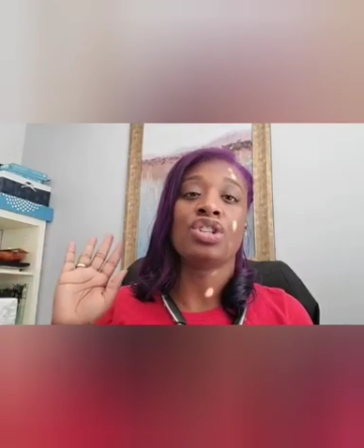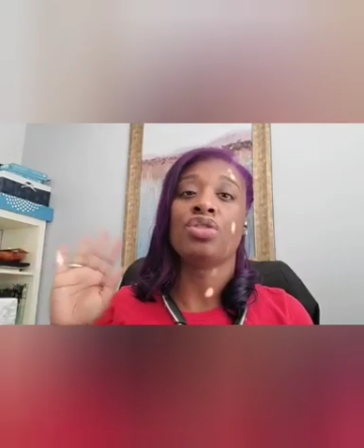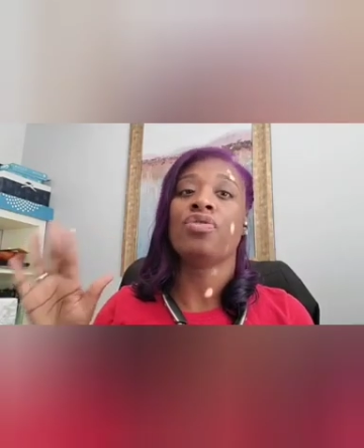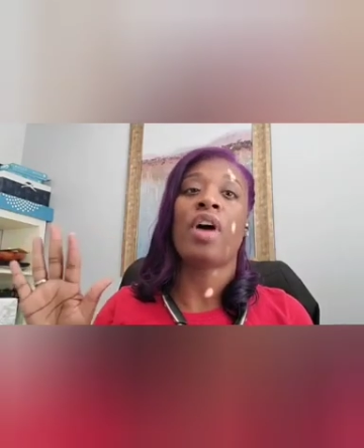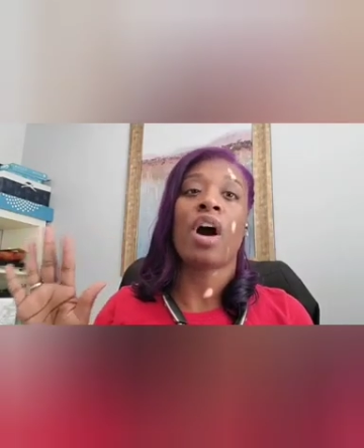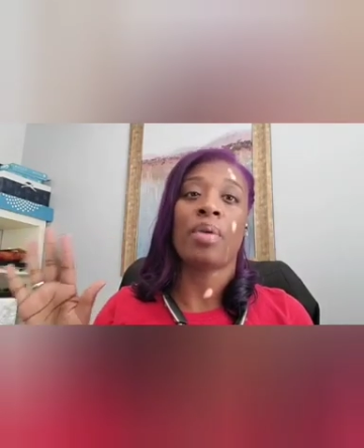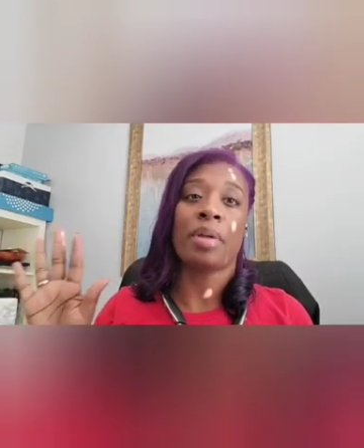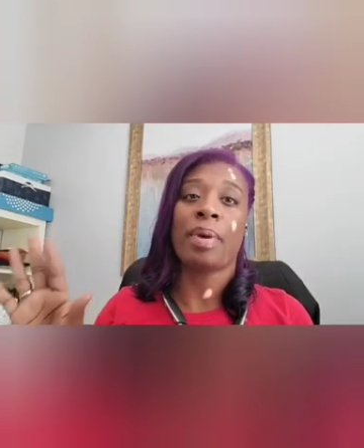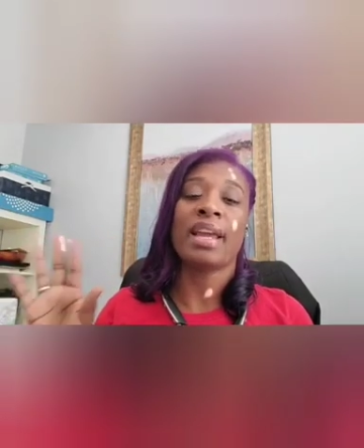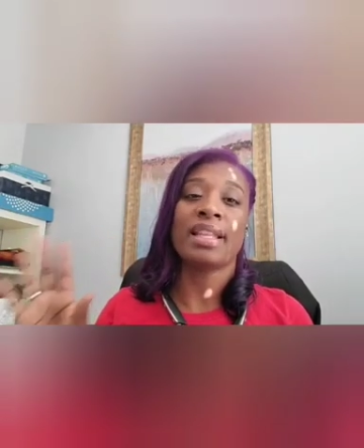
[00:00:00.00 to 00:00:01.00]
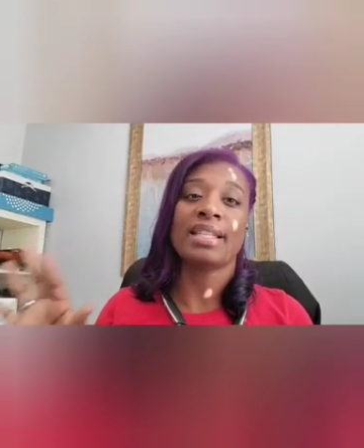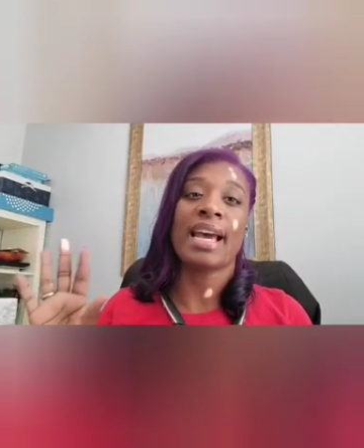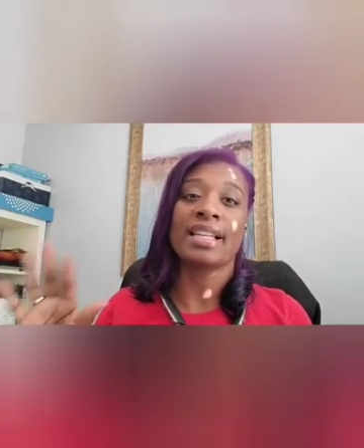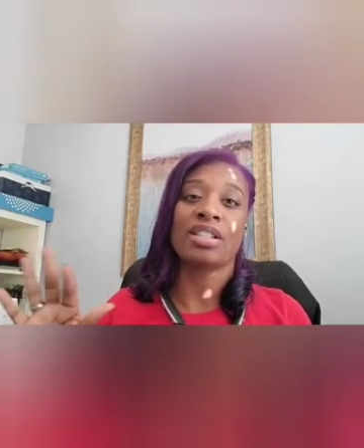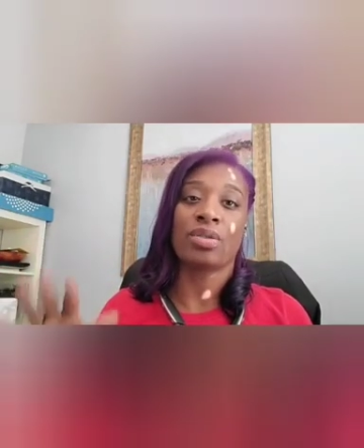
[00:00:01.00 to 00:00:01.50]
you've already paid the
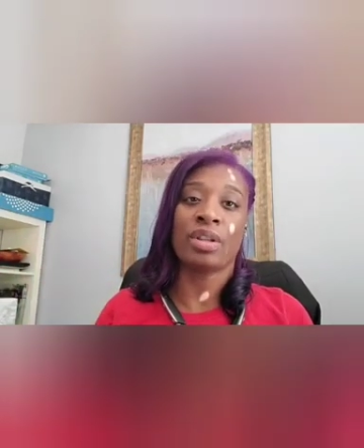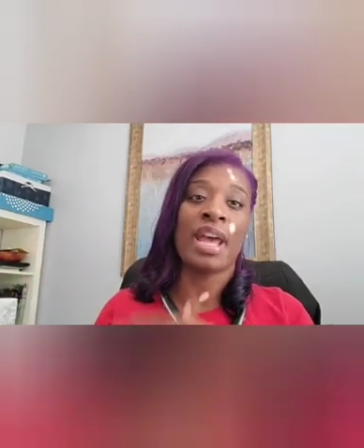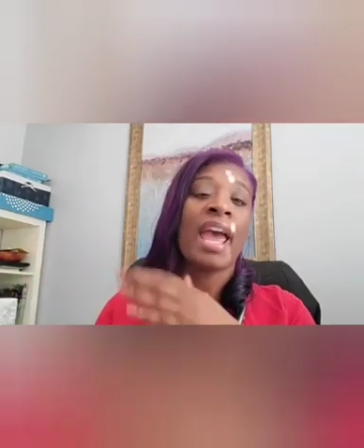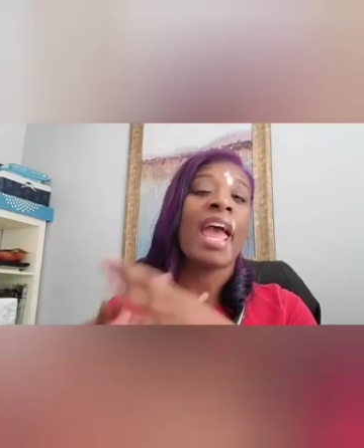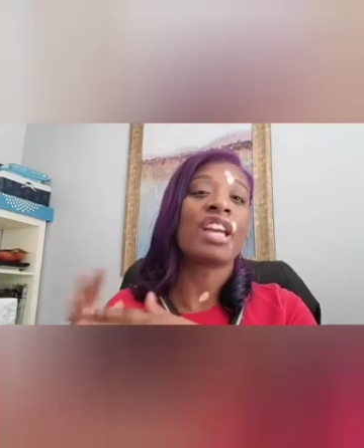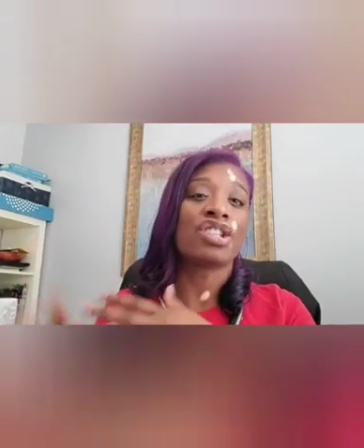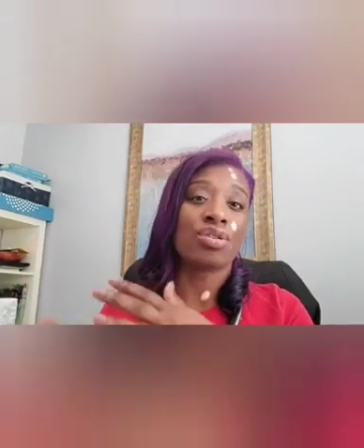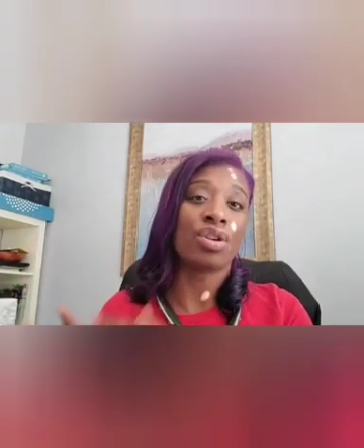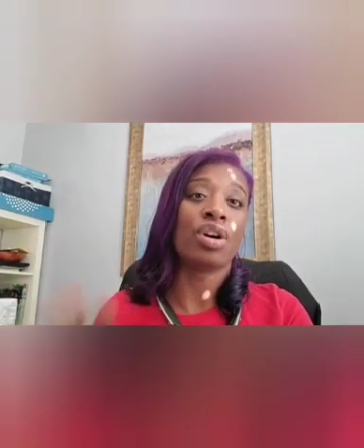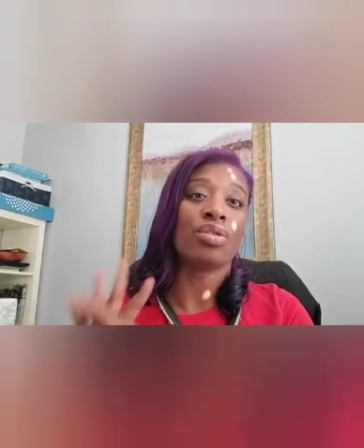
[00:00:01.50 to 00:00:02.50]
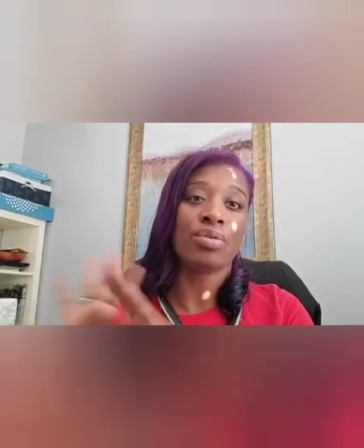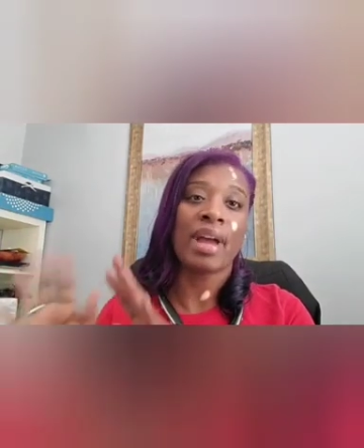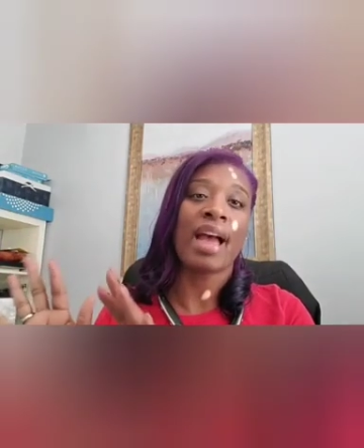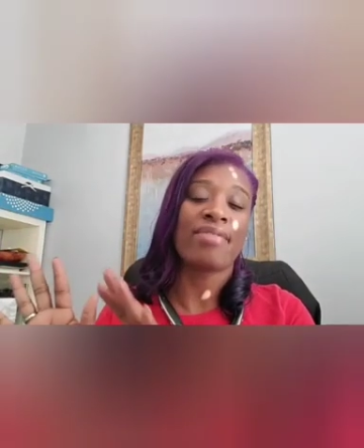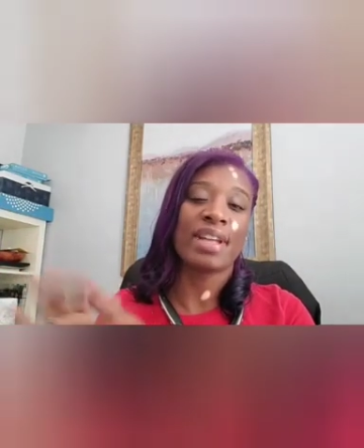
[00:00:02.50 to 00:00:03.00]
taxes on that as you go. You
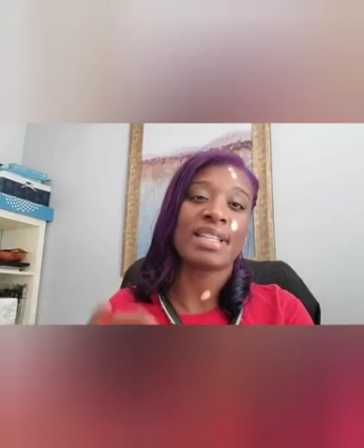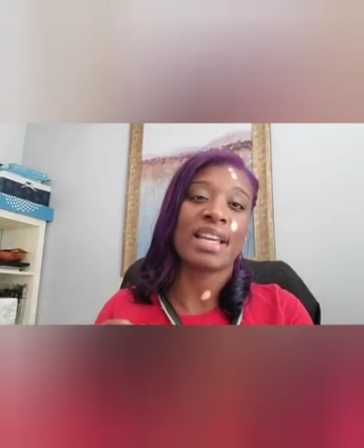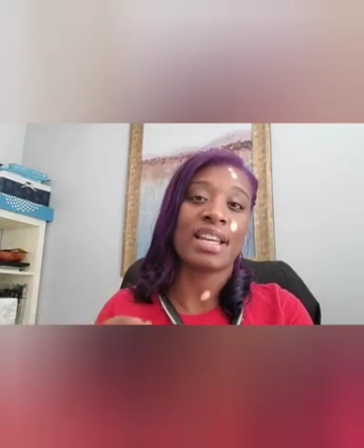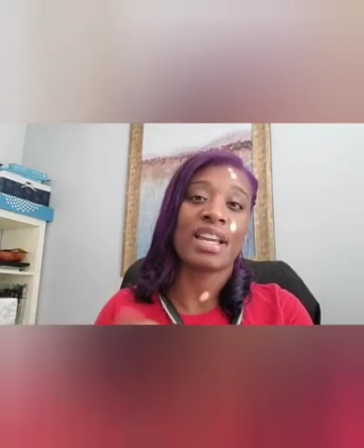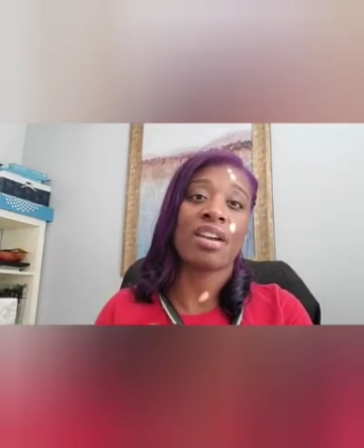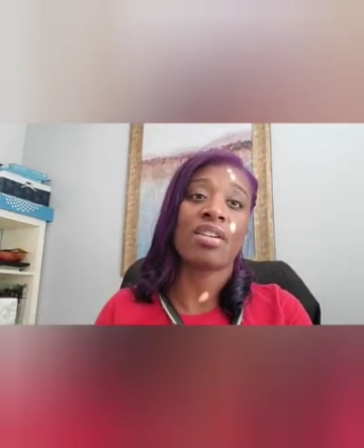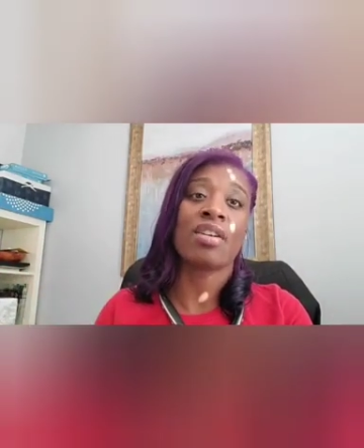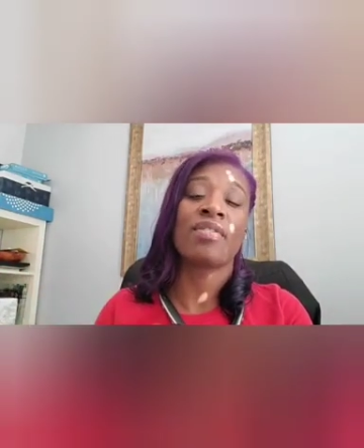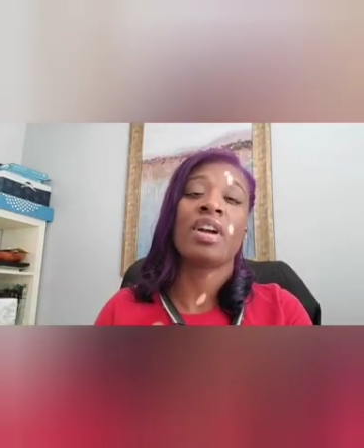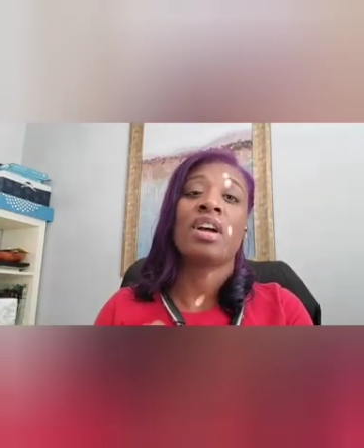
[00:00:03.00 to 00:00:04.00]
have that taken care of.